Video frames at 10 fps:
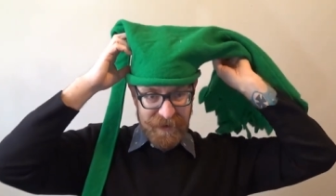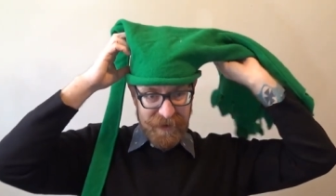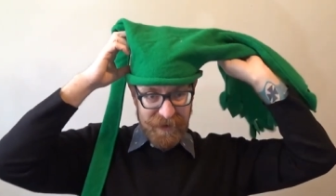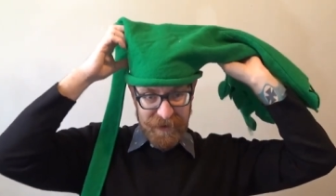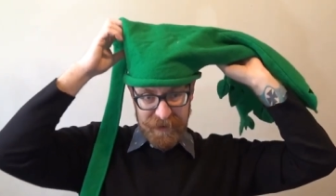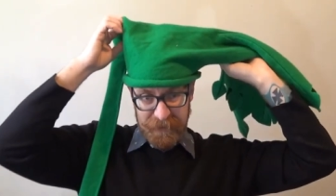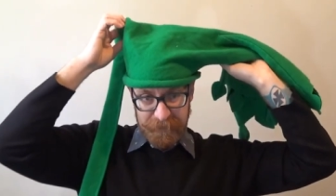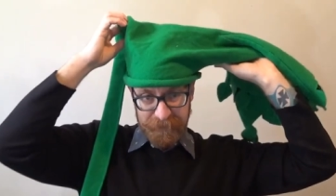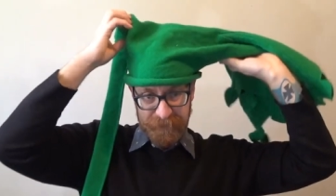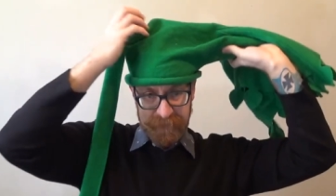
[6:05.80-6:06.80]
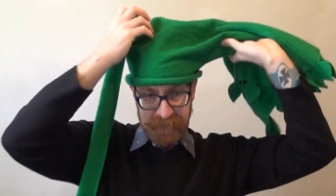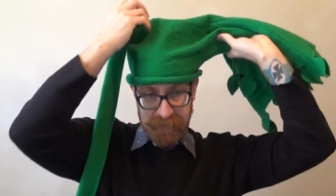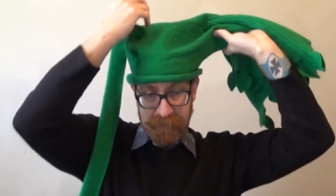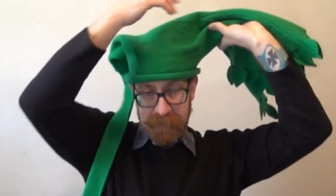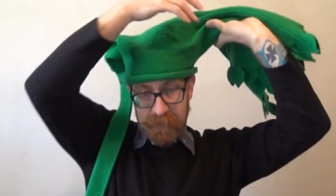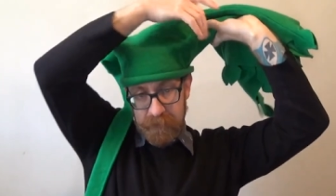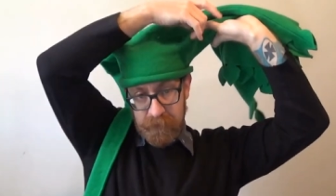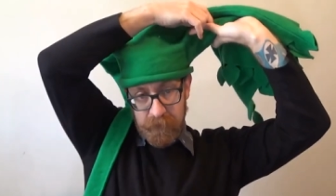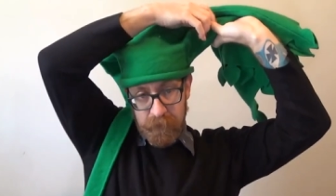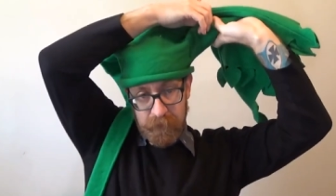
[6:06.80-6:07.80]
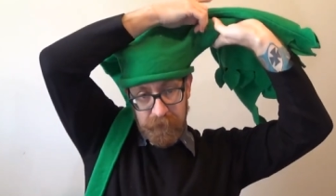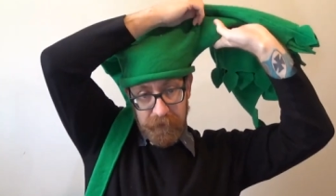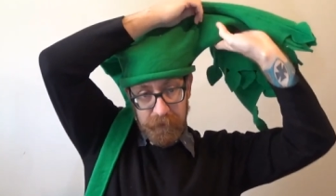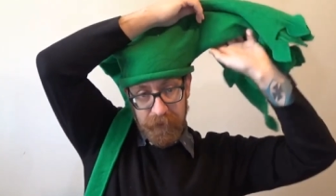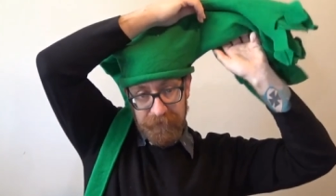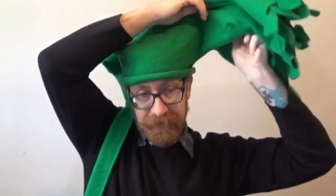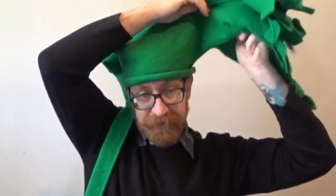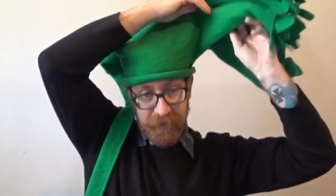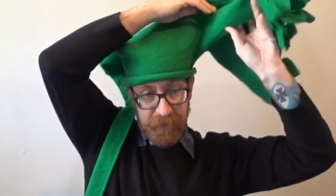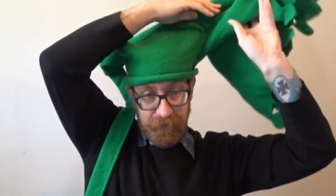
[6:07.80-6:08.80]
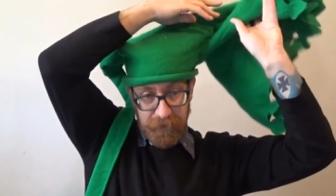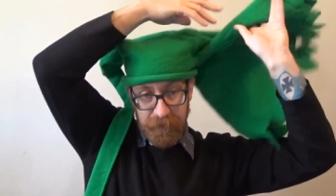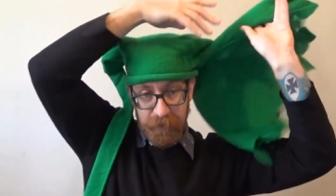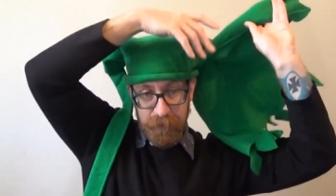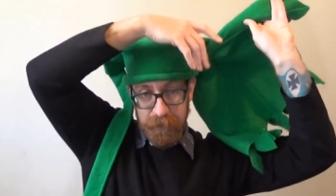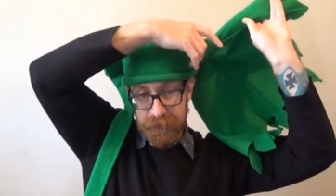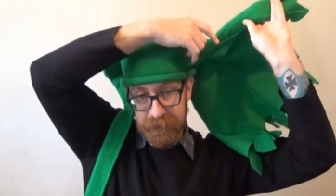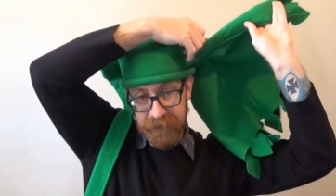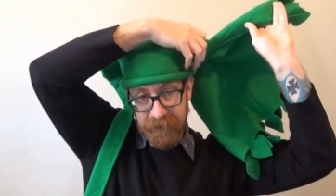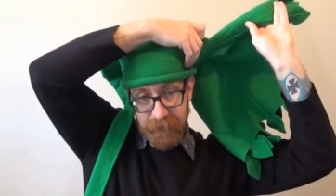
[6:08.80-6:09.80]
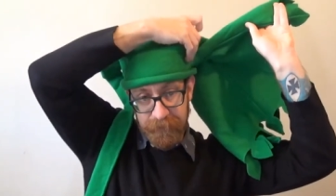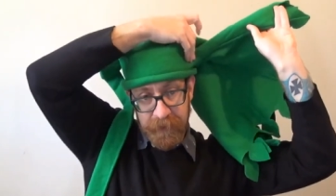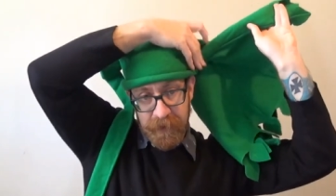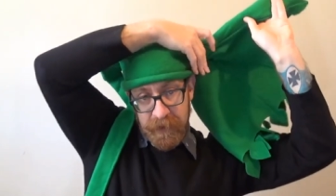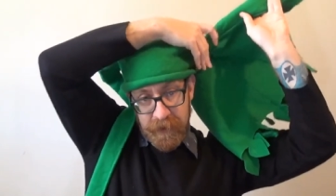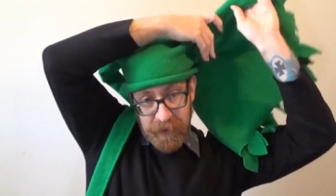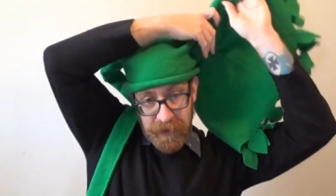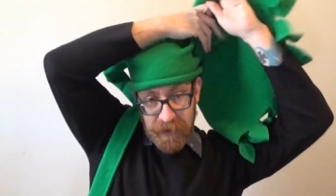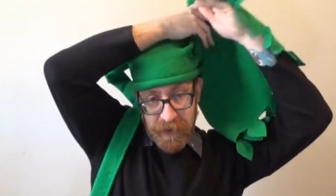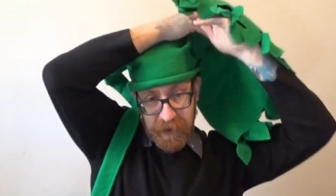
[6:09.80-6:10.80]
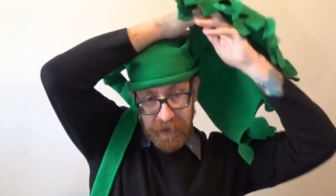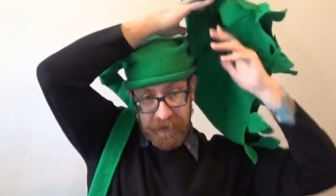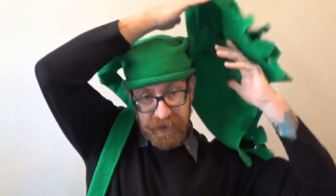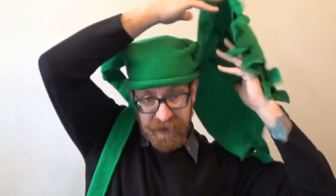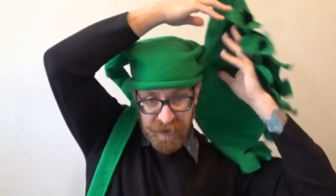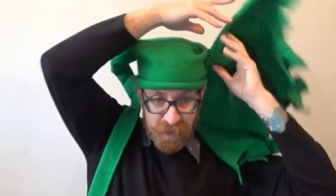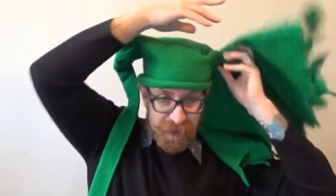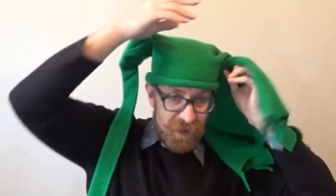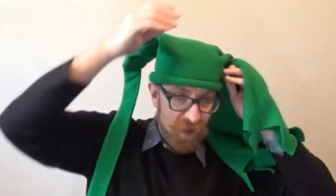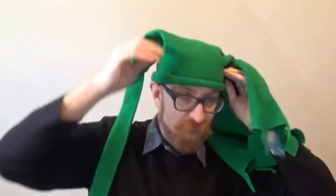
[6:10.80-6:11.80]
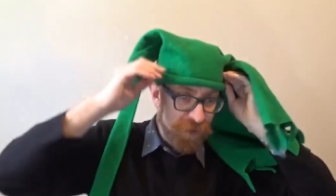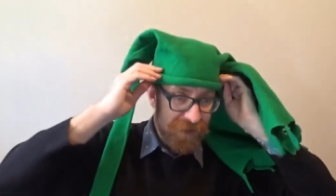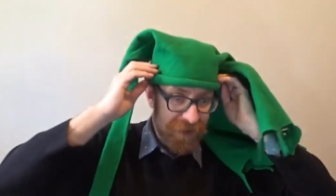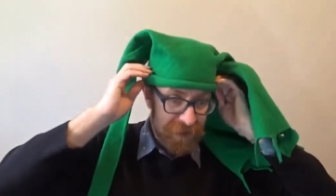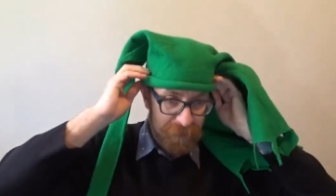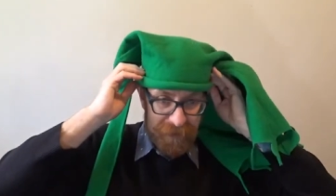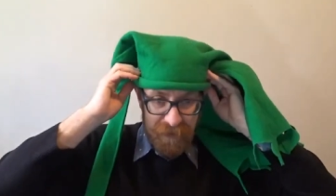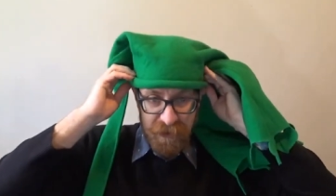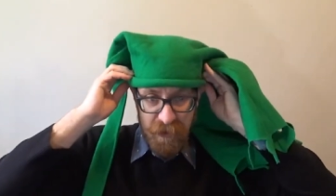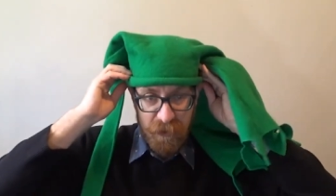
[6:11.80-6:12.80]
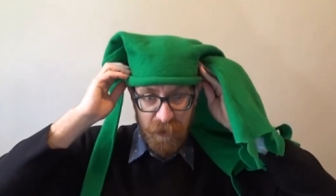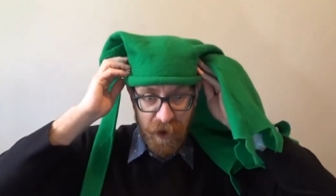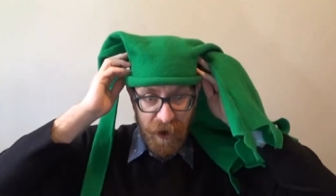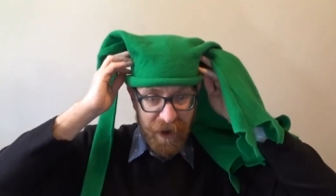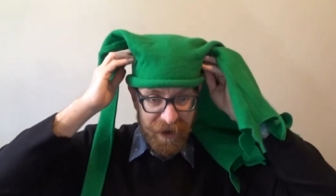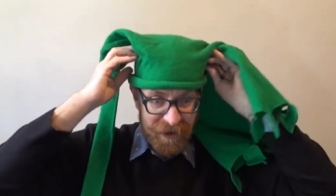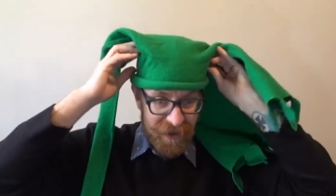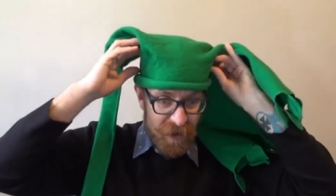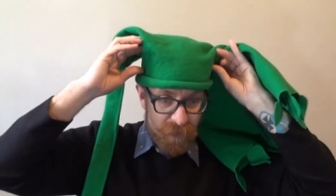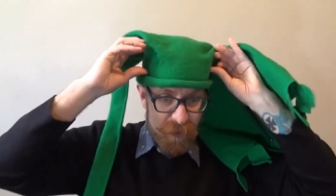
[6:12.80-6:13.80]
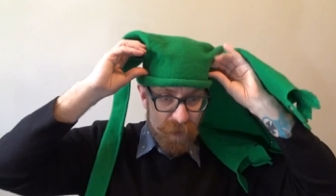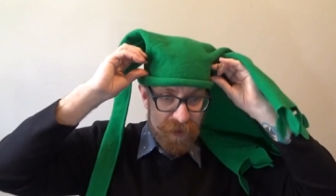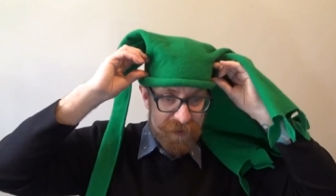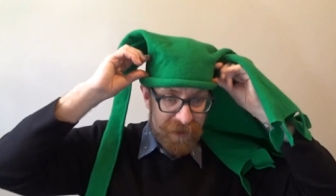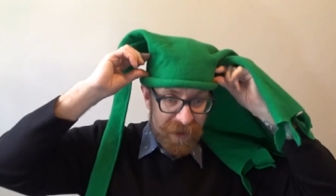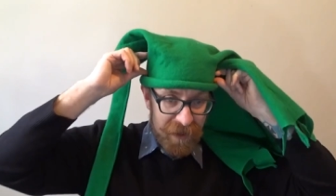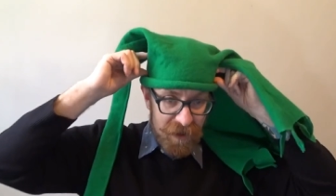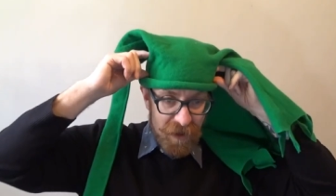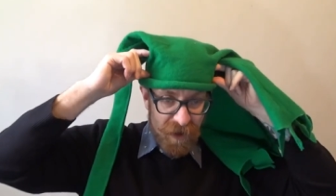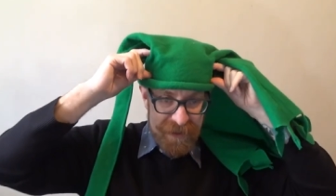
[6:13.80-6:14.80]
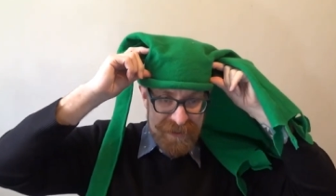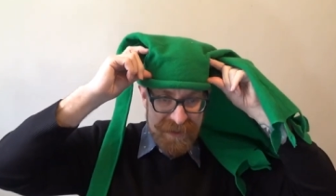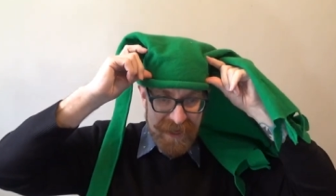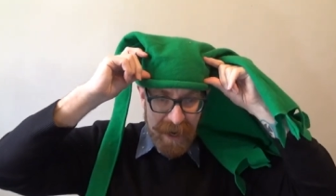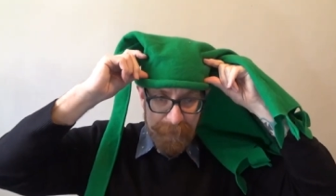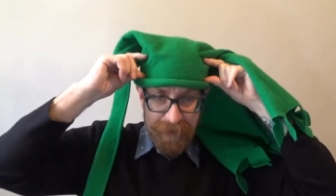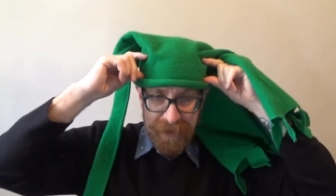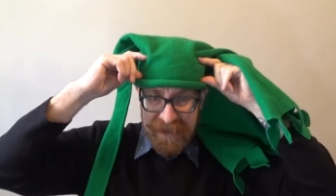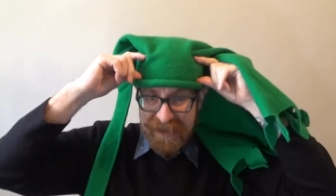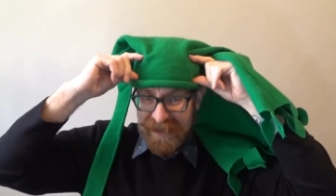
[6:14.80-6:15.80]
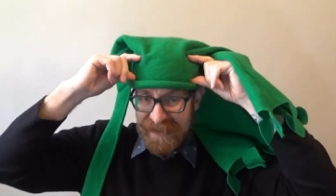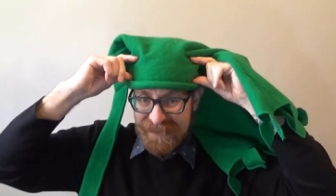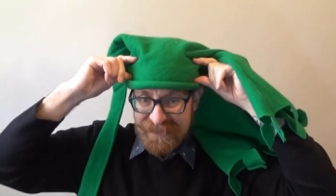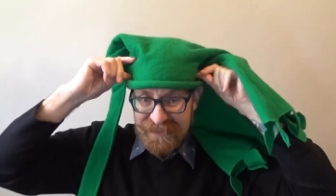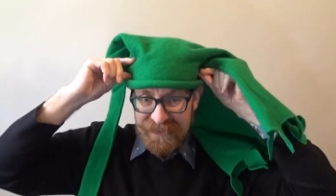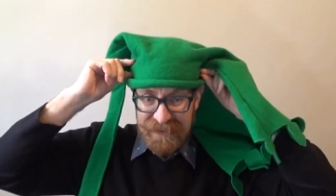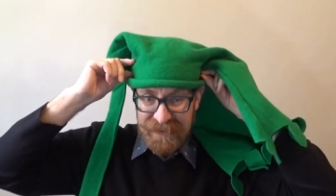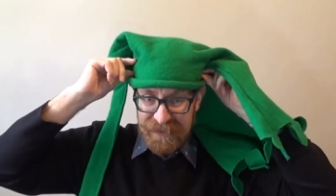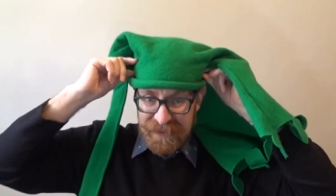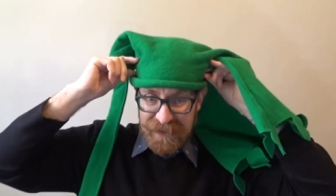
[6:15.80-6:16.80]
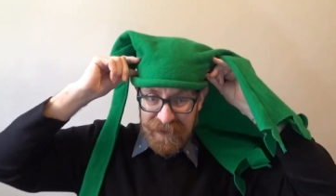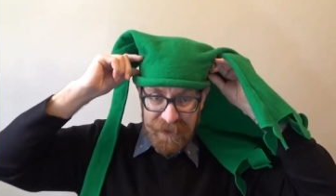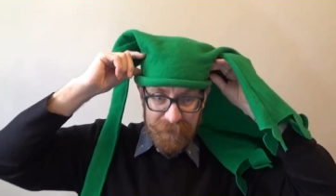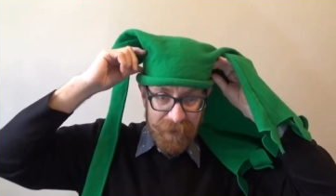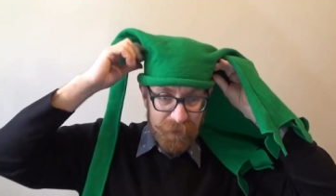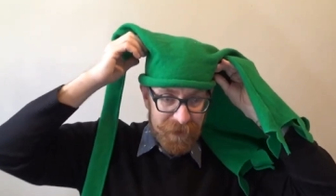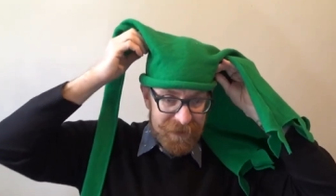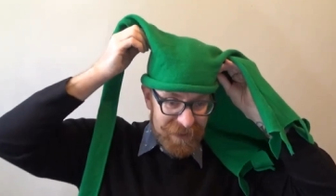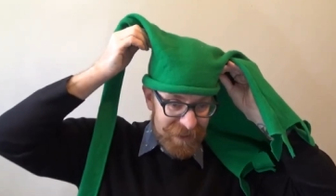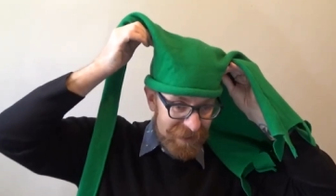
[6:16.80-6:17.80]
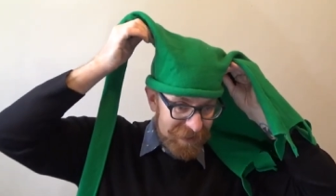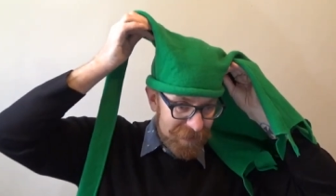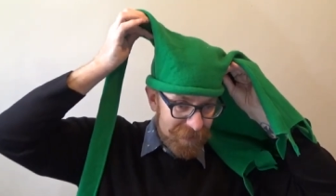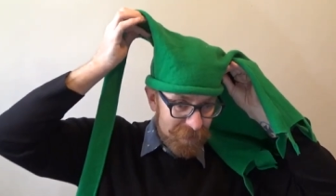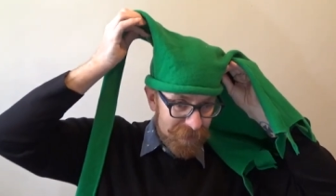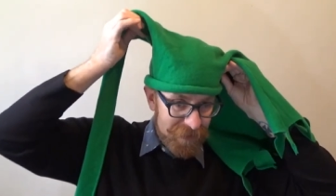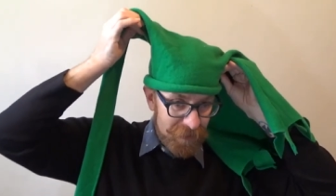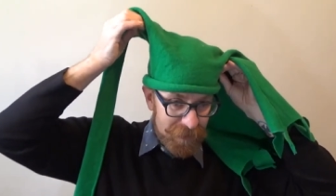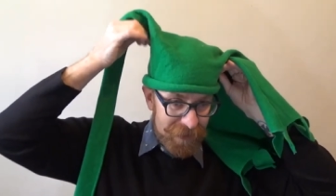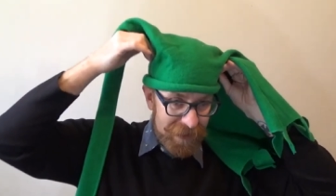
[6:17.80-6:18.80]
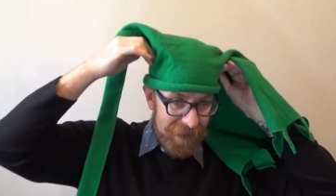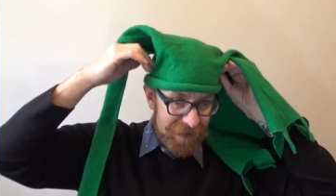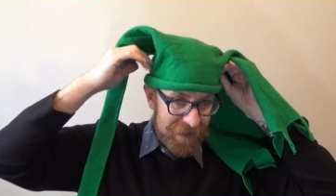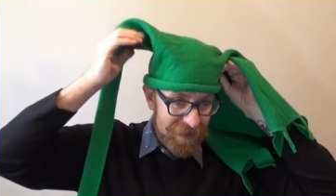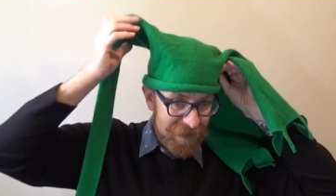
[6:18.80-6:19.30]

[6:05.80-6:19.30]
Um, hood a little, my face hole a little more, should I say, and we don't want that to be too high. We want a nice gap here, um, and when I say here, we're looking at